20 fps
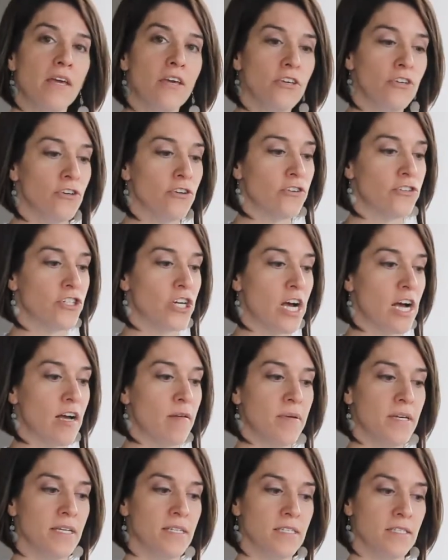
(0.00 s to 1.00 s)
Your
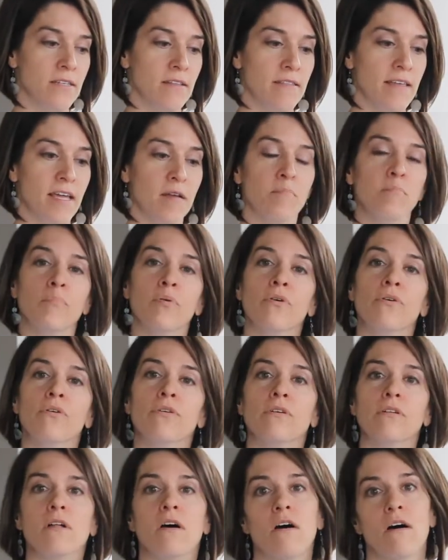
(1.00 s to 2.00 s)
job is to then pull